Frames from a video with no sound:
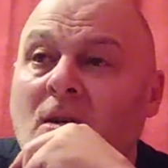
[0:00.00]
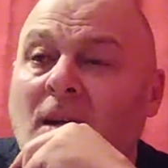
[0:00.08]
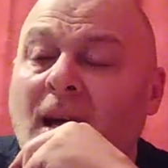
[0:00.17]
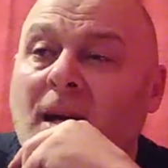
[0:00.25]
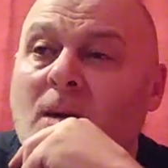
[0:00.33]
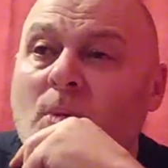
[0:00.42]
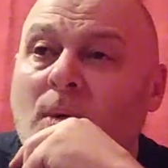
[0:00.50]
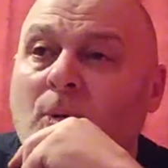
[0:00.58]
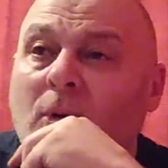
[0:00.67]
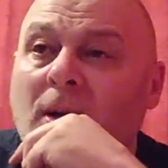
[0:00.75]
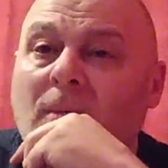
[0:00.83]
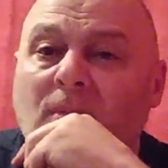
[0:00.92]
how can we
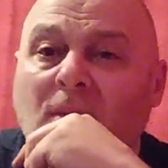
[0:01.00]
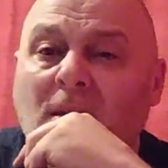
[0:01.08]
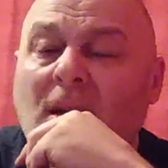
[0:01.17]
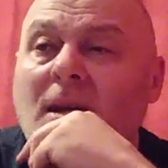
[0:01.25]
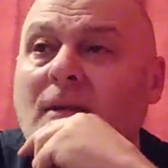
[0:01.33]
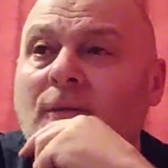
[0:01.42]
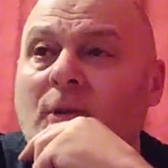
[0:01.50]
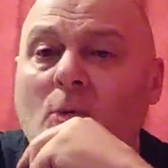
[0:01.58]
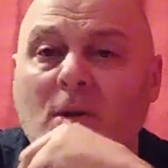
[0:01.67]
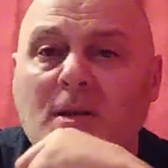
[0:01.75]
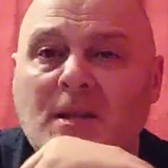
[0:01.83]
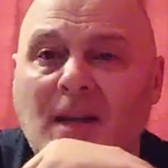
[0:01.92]
put it, the
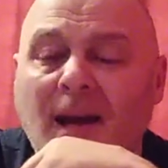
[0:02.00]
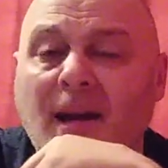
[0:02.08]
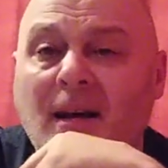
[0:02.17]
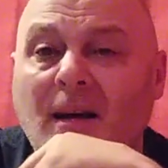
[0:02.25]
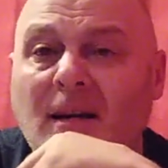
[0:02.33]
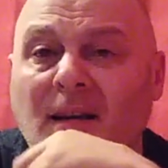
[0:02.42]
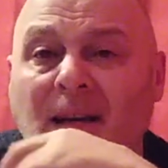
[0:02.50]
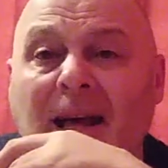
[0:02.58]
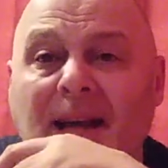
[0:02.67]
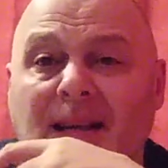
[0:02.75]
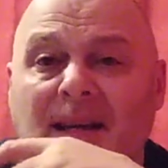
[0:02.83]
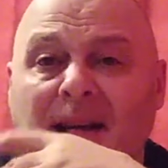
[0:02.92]
viewers that
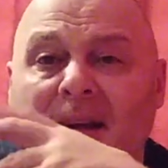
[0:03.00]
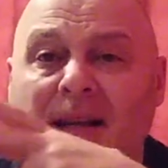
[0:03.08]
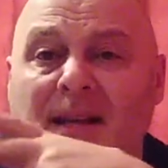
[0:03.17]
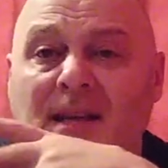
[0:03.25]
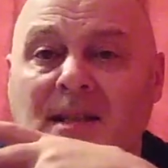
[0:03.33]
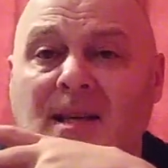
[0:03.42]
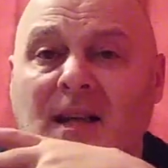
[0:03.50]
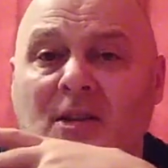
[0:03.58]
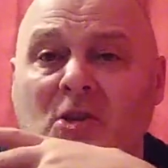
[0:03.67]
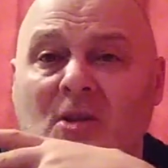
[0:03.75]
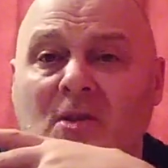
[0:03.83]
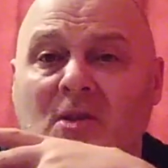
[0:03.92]
lack any
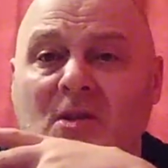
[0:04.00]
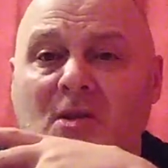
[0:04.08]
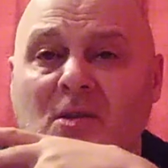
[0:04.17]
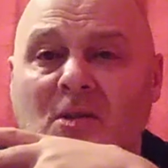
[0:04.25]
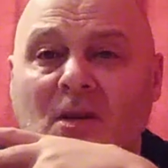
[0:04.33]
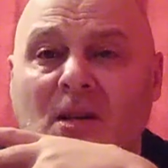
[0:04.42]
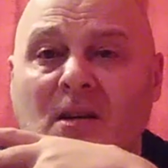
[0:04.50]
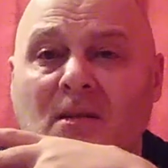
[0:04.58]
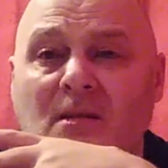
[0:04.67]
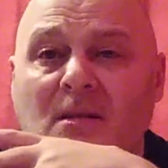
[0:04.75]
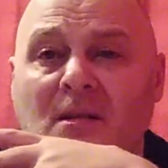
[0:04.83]
intelligence, you know.